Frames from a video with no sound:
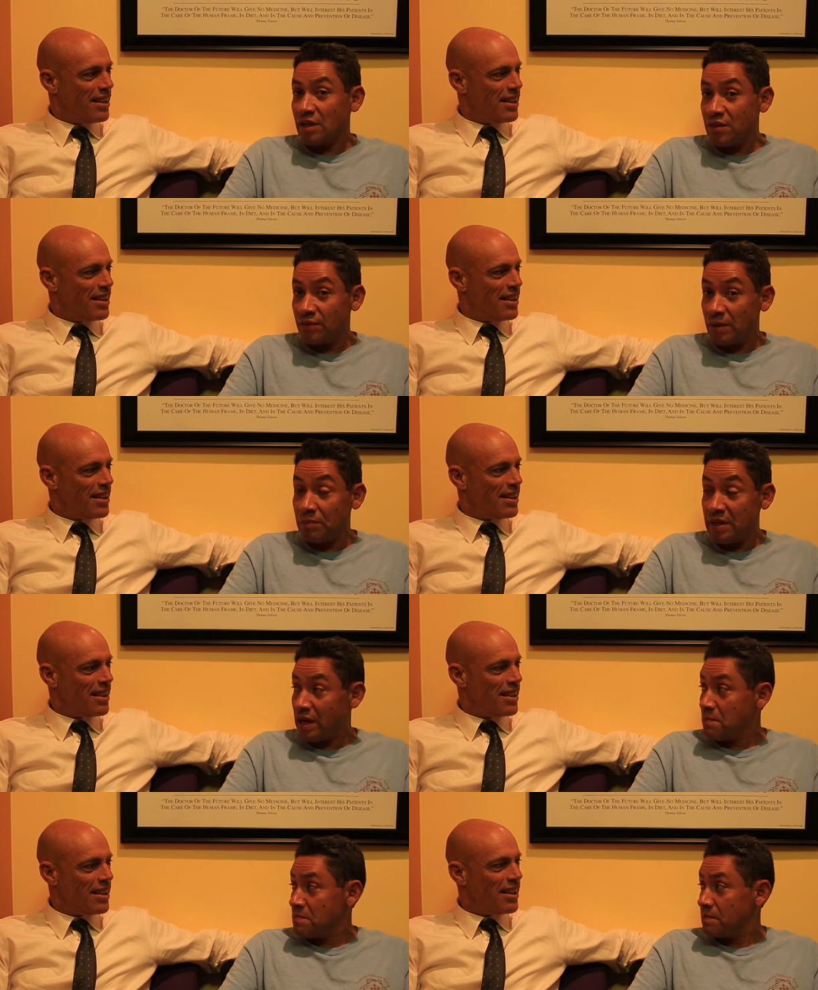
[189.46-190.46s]
Speaker 1: 10:30
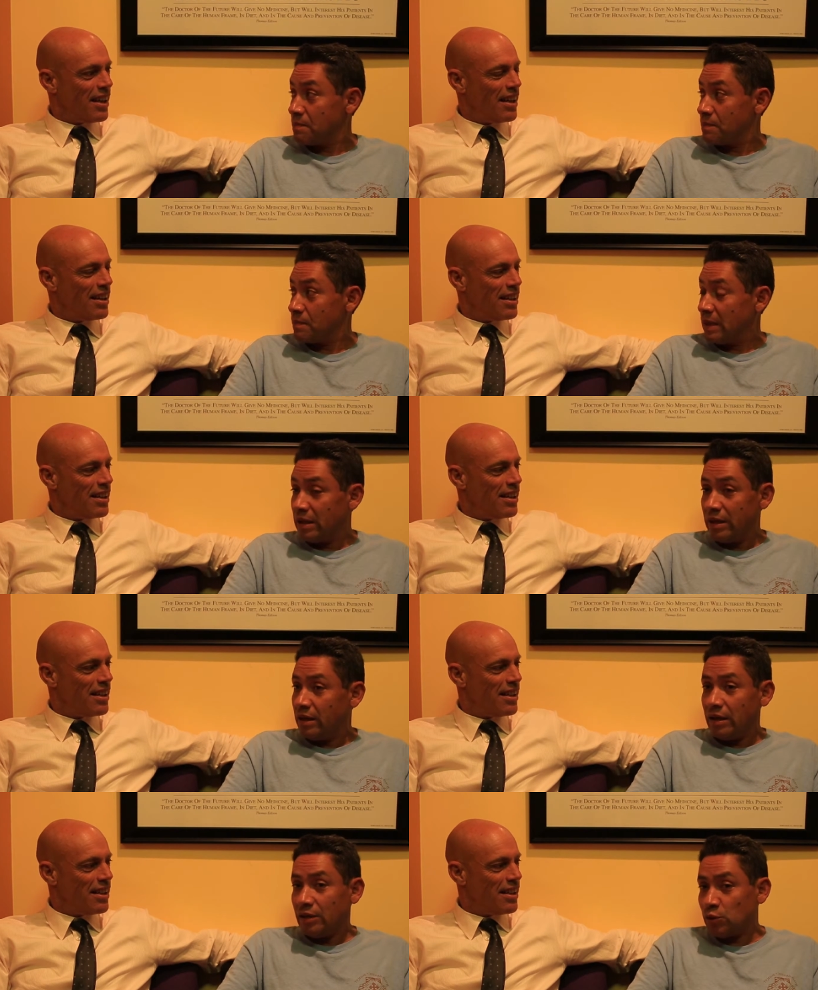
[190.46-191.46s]
p.m. Yeah.
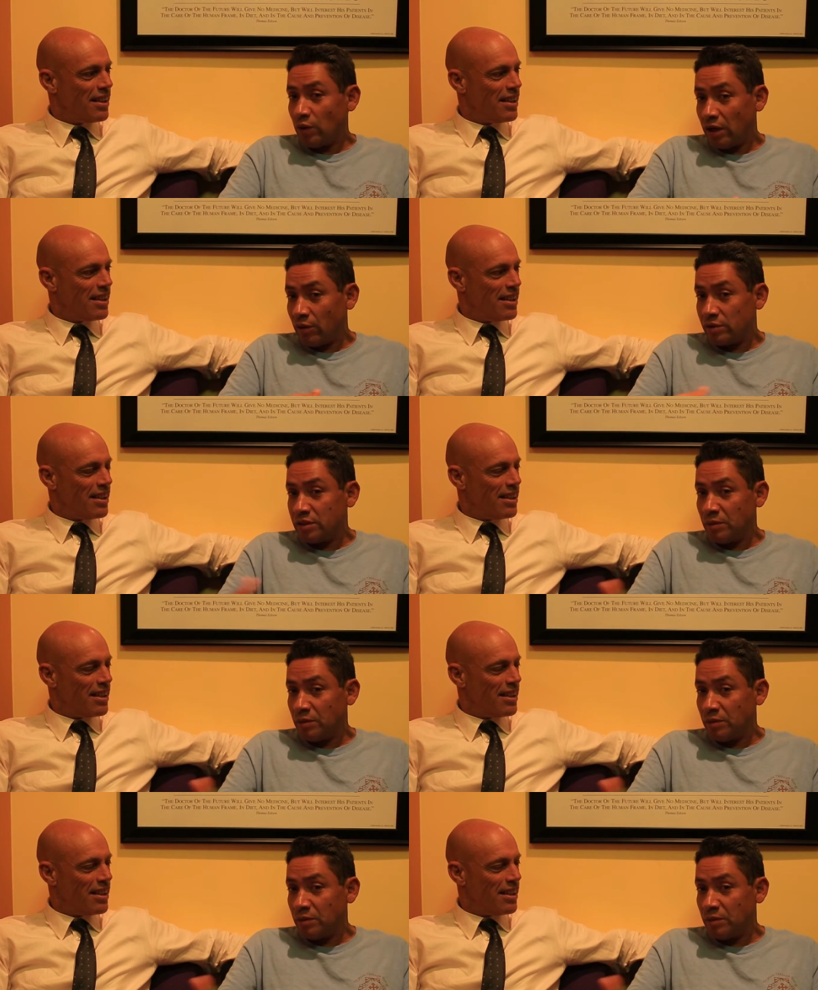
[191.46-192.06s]
So I go to